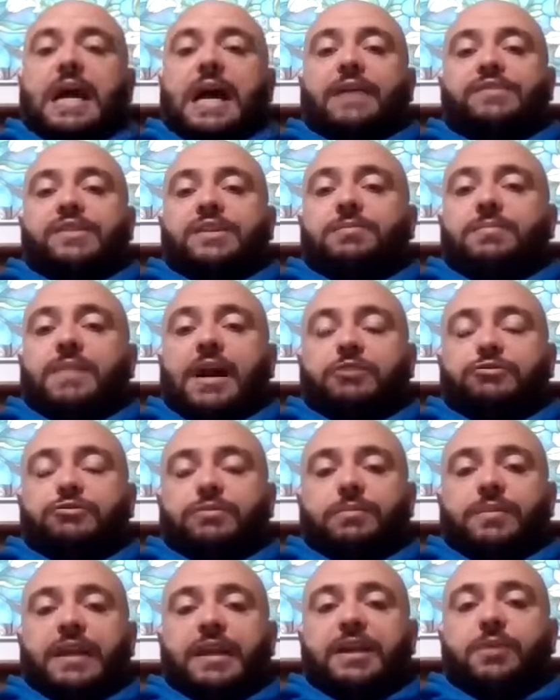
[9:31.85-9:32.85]
I've seen mocks
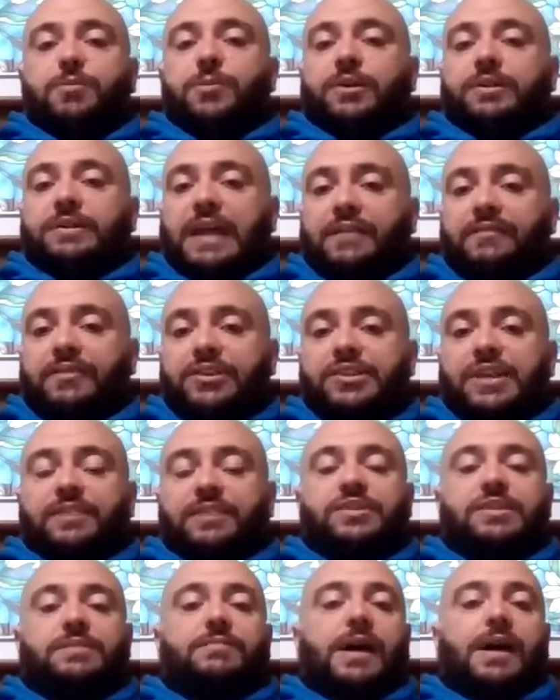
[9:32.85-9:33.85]
with them getting Will Levis.
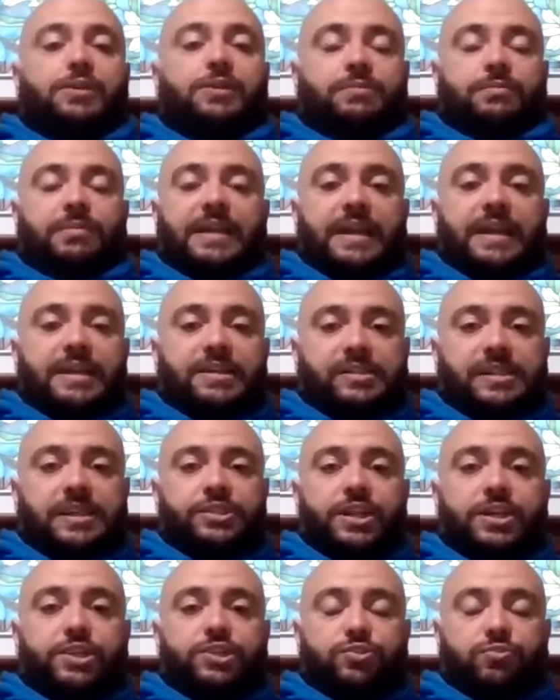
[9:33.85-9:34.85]
I've seen mocks with them getting
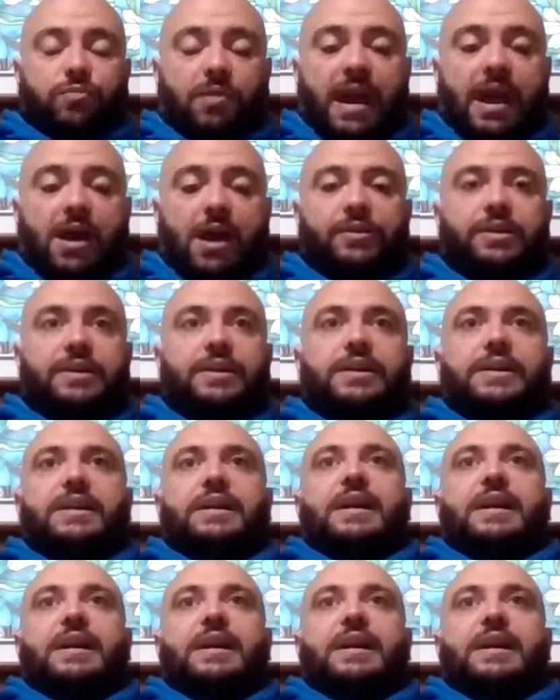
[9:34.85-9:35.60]
CJ Stroud.